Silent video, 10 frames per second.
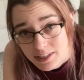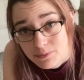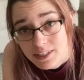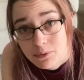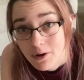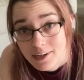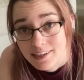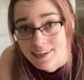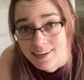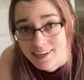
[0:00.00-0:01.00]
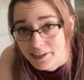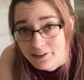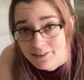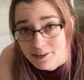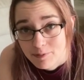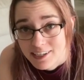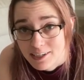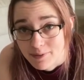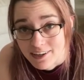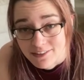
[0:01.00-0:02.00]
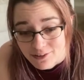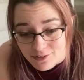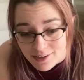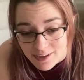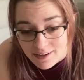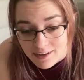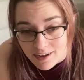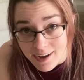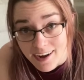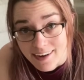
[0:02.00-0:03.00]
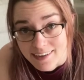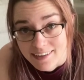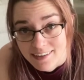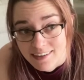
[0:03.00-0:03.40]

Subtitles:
really wanted it and I couldn't stop thinking about it, so I got it.